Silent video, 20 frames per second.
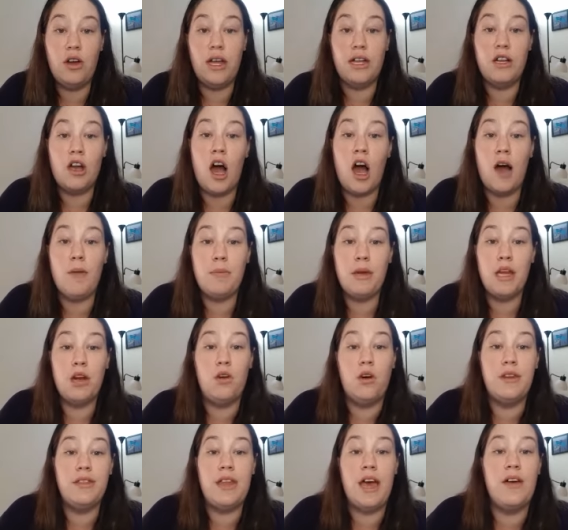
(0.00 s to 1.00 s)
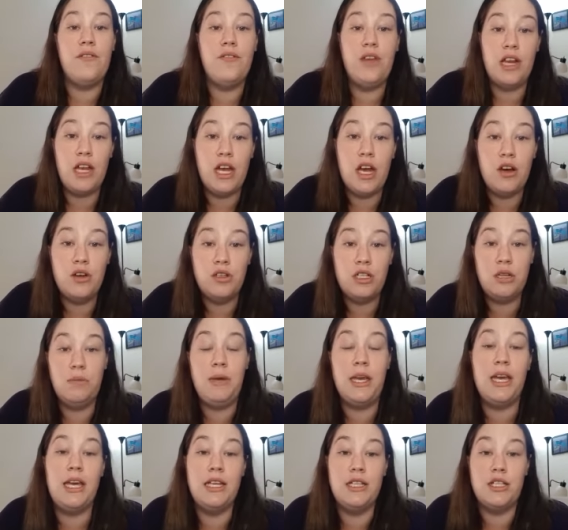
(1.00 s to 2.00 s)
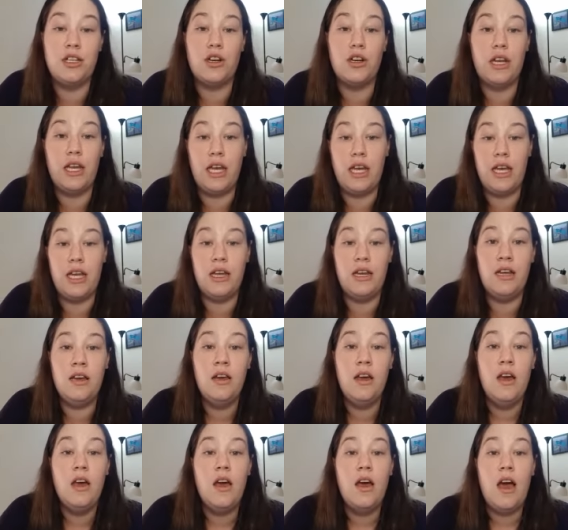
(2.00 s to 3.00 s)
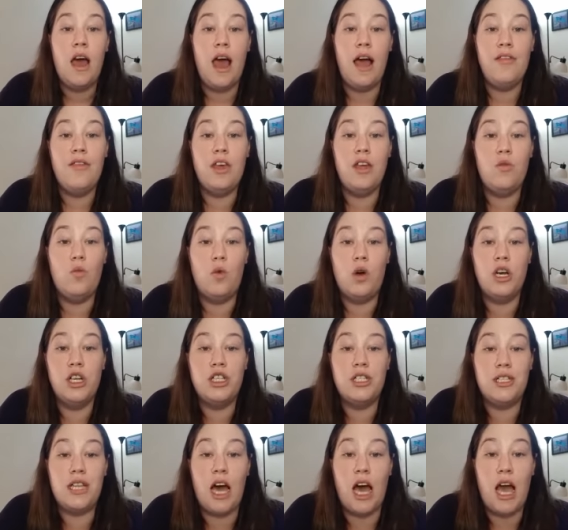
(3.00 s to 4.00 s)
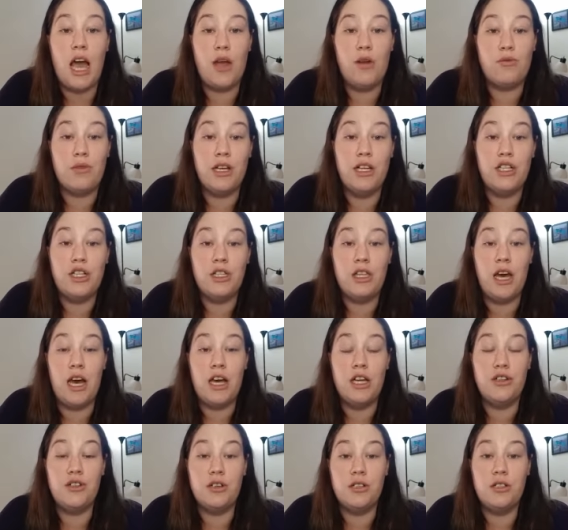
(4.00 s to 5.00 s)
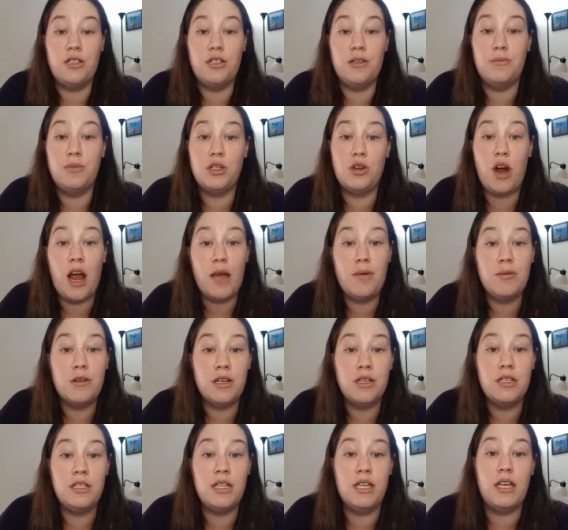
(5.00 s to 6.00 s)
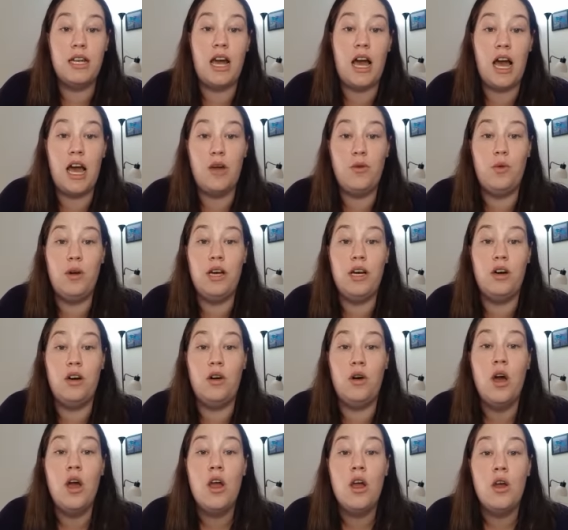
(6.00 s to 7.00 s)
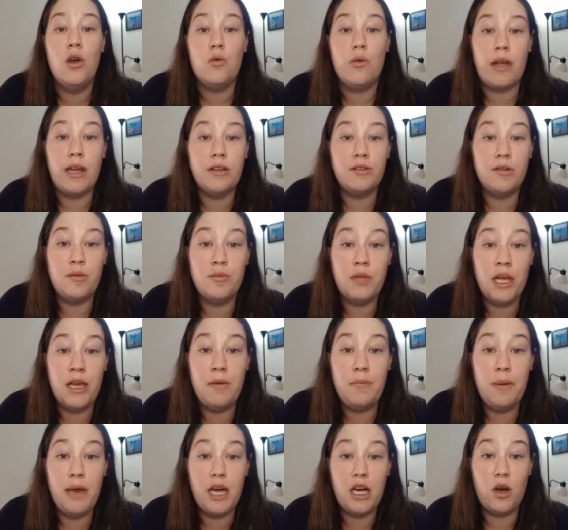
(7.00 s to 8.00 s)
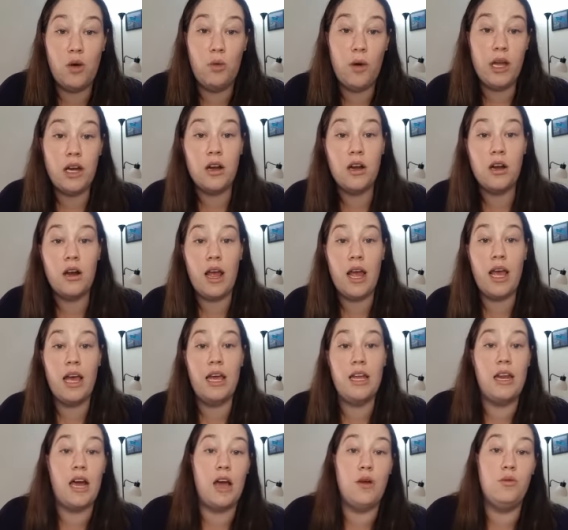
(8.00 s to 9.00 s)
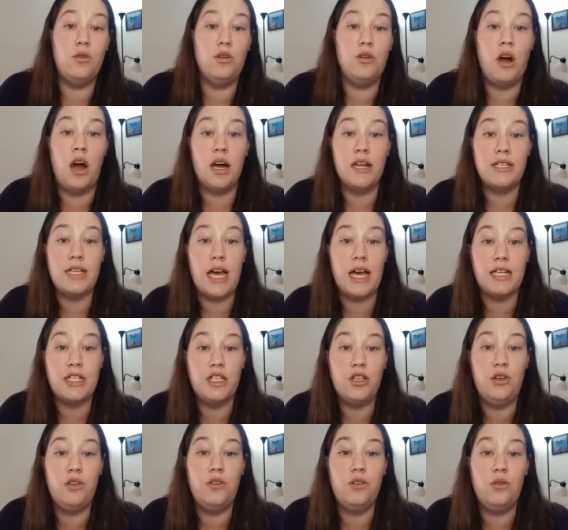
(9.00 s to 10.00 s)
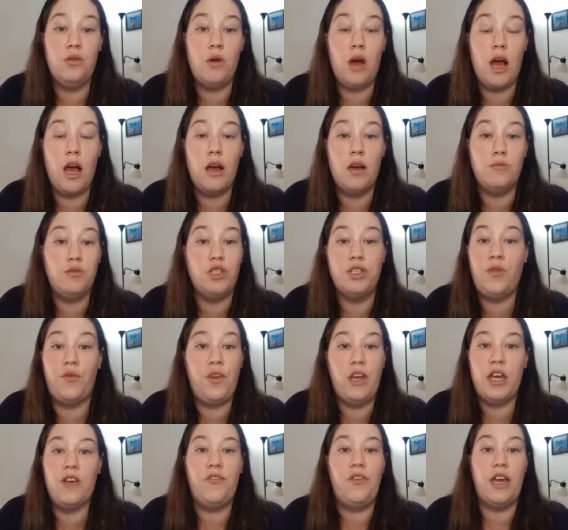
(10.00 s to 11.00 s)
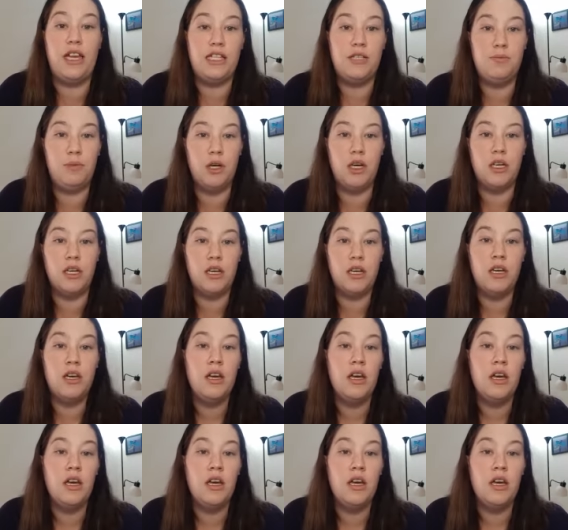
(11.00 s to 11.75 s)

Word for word: and comment on that video to be entered in. And then once I reach the 100 subscribers, then I will randomly pick a winner and I will contact you um, just via Facebook.